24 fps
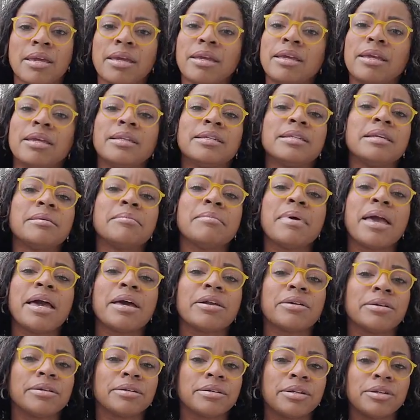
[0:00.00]
it didn't
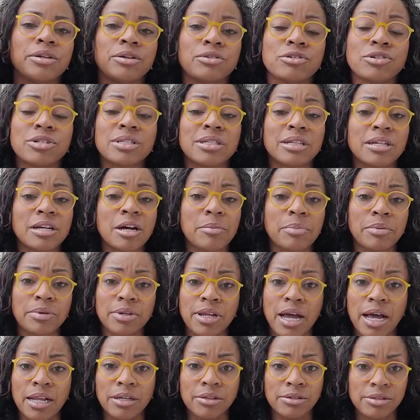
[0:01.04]
matter, just a couple
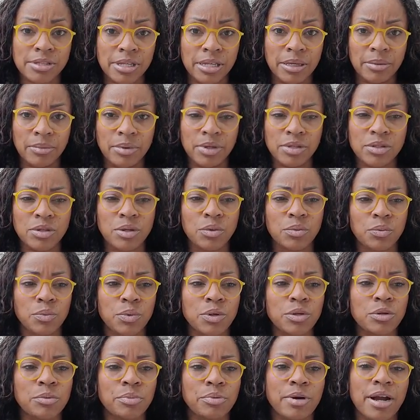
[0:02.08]
dollars in, because on
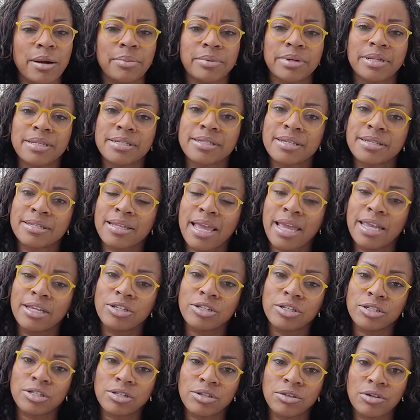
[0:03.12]
rental properties as
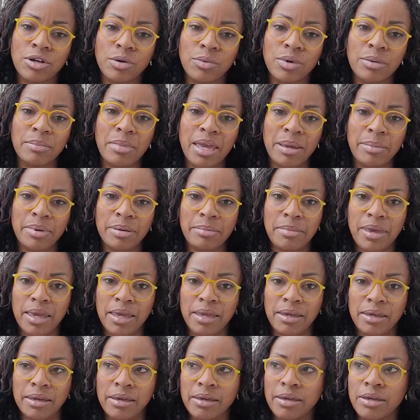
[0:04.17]
agents, we maybe
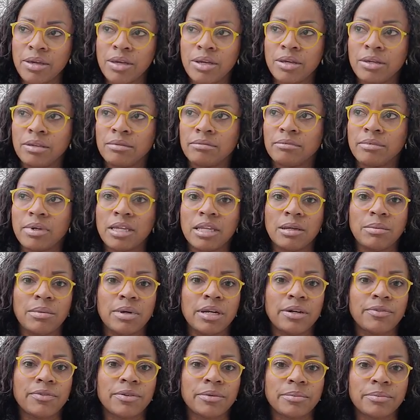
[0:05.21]
make
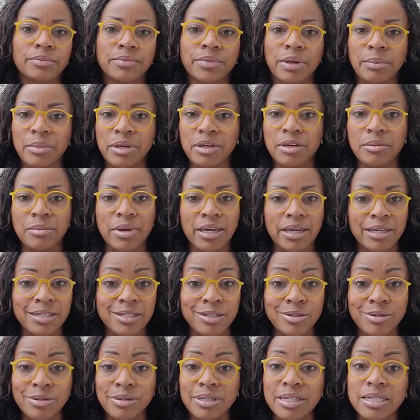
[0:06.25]
anywhere from, you can make as
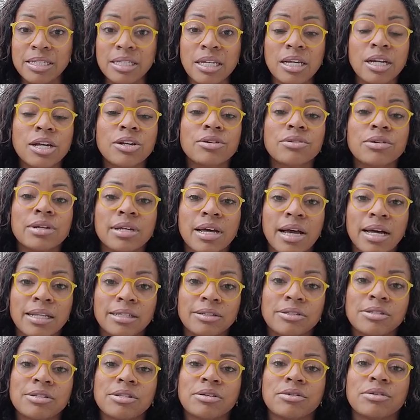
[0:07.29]
little as
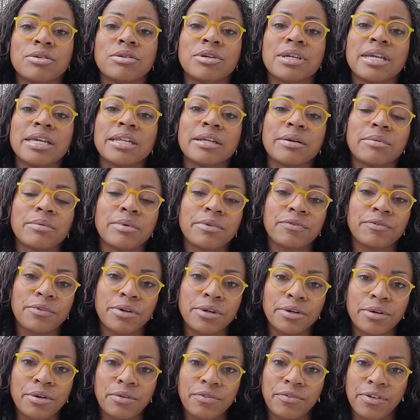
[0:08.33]
$100. So you're getting
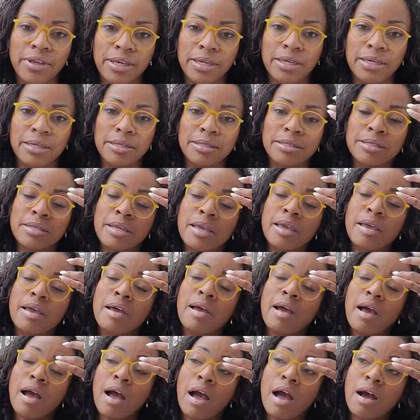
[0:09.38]
referral fees
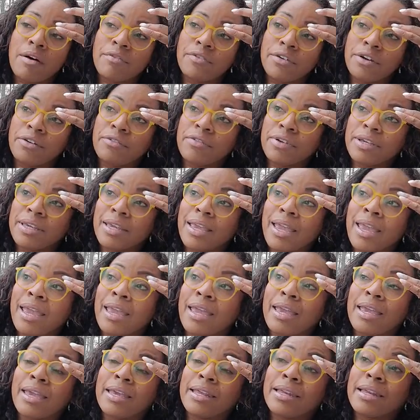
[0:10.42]
off of it.
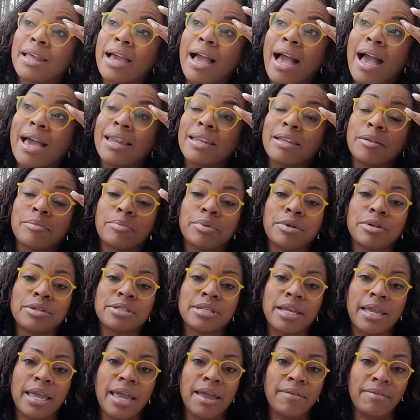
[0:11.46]
And I didn't per
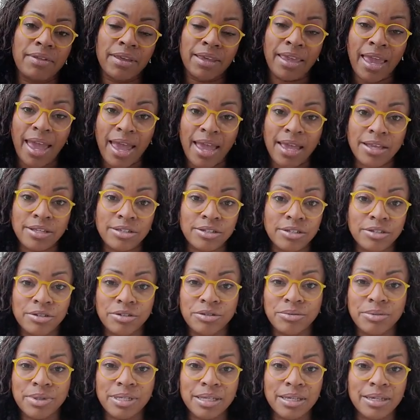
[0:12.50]
se have the gas to
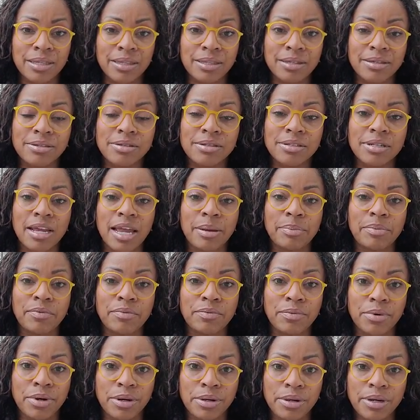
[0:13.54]
do any of this type of
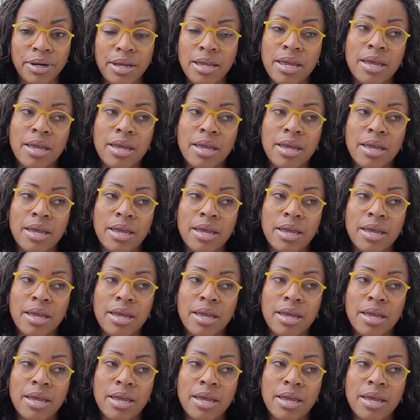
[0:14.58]
work,